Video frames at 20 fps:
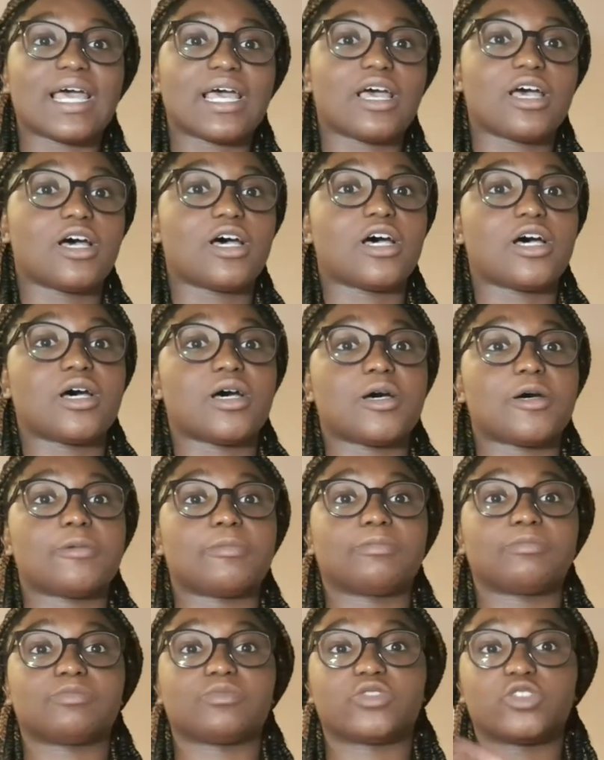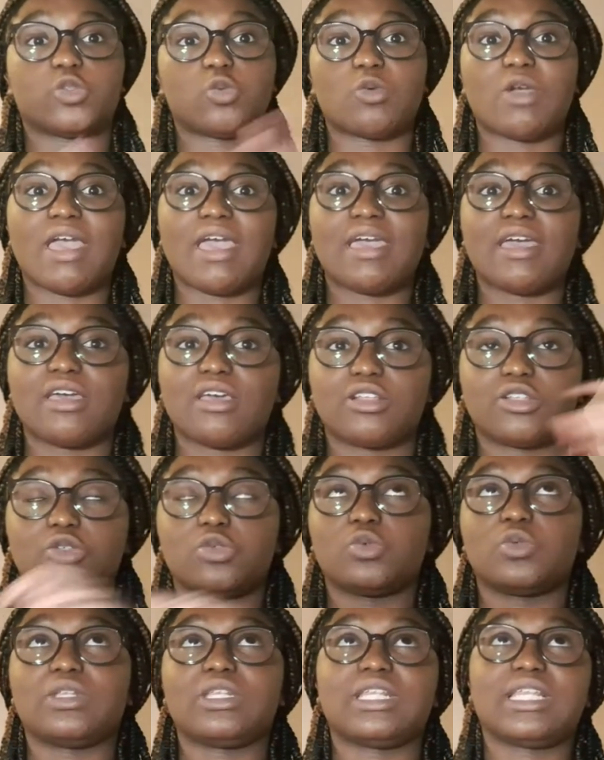to
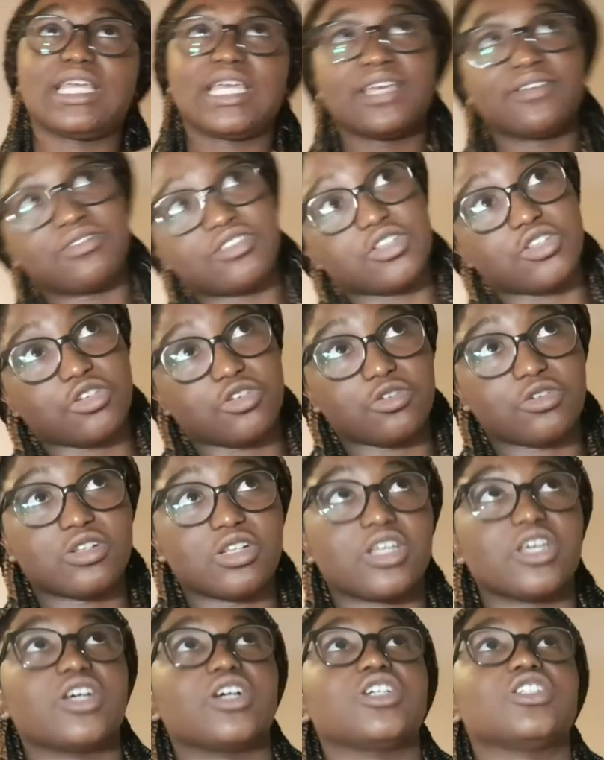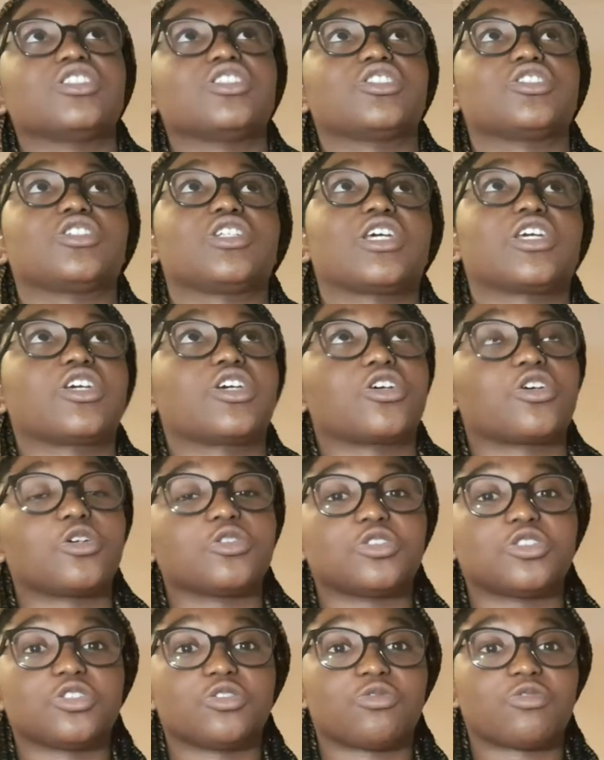leave the nucleus so they can go
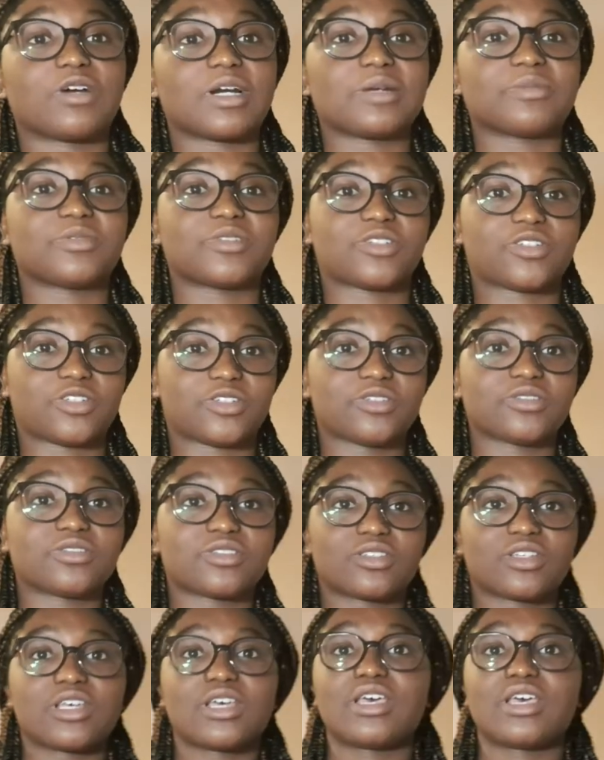to the ribosomes,